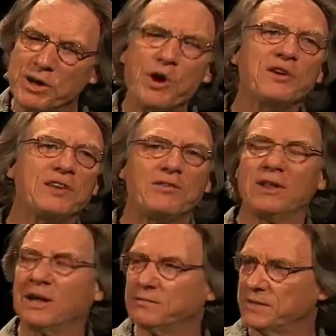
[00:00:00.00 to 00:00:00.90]
always have a
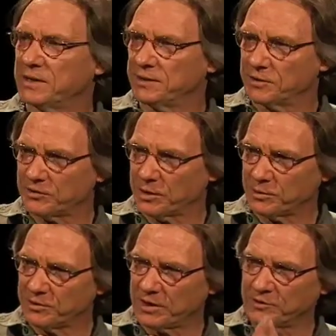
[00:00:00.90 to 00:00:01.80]
lot of fun in the summer
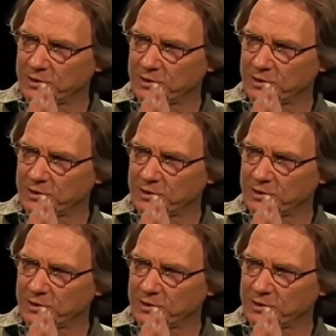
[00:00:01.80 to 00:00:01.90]
session,